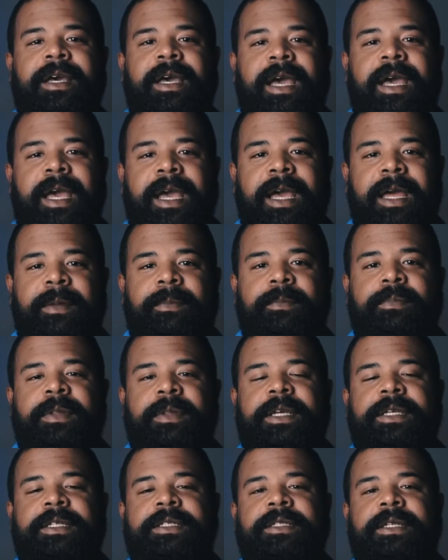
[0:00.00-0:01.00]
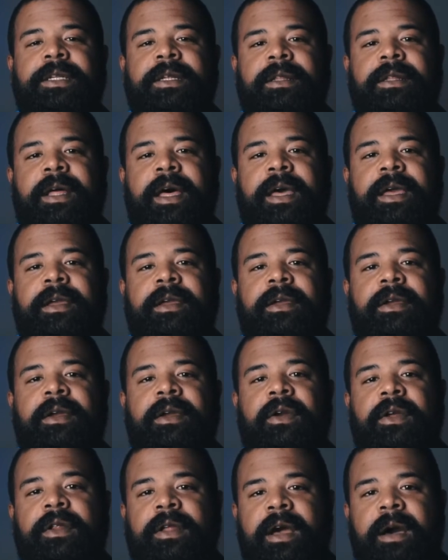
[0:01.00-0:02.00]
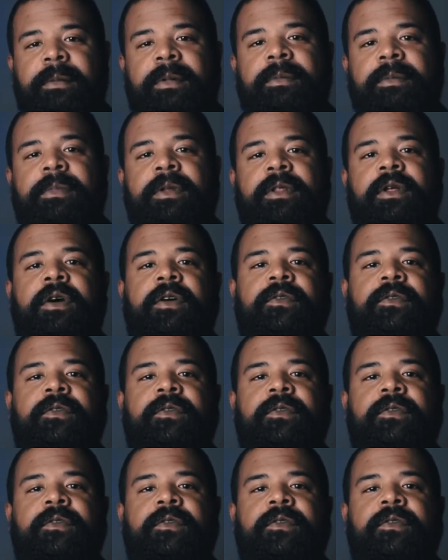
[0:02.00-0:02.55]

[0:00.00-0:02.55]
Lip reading: and please send a like and comment below